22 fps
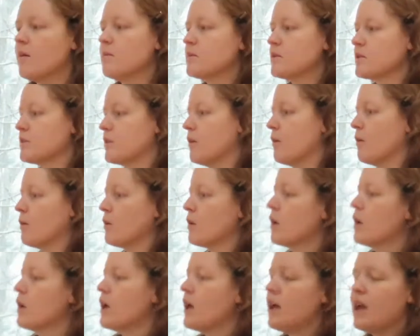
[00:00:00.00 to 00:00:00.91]
so
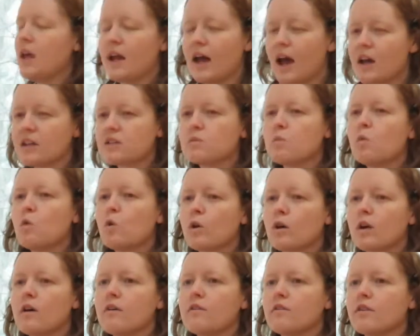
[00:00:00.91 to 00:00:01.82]
it has
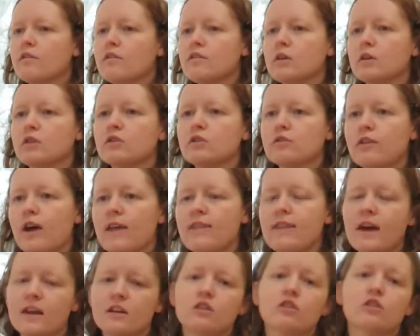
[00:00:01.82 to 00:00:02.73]
more of, if you can
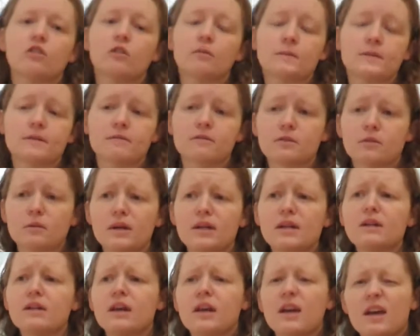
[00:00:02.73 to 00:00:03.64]
divide that into groups of
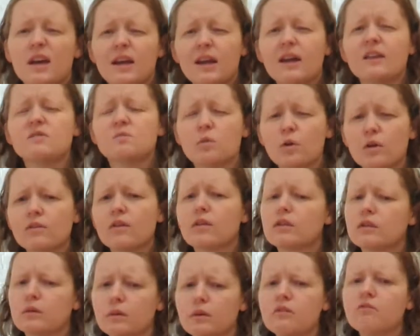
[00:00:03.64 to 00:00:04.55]
3, it has more of
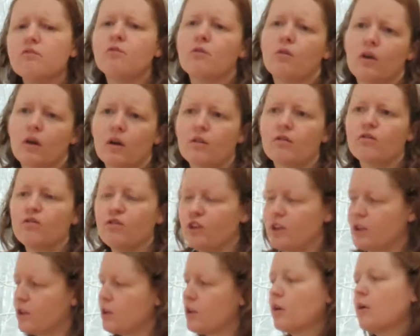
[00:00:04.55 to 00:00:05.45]
a 3/4
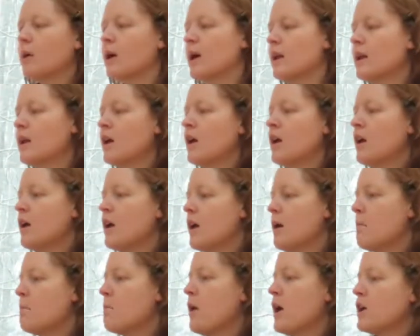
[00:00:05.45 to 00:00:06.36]
feel to it.
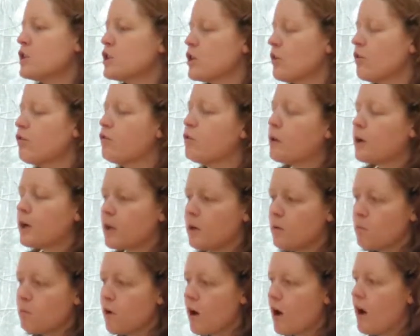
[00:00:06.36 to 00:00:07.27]
Measure
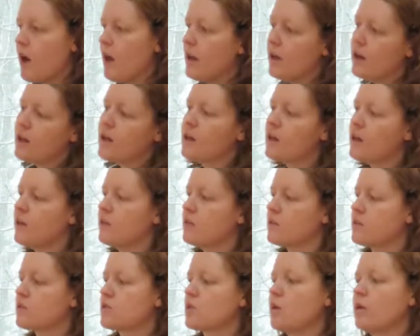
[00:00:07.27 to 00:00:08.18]
41 in
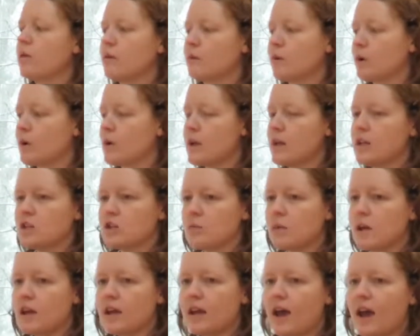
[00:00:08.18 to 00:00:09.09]
the solo
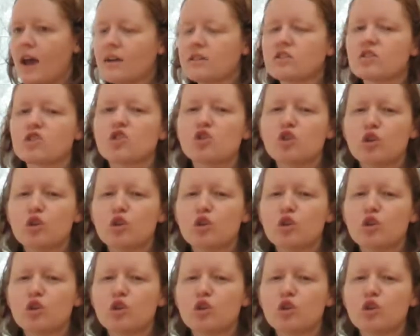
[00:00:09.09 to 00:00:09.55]
arrangement has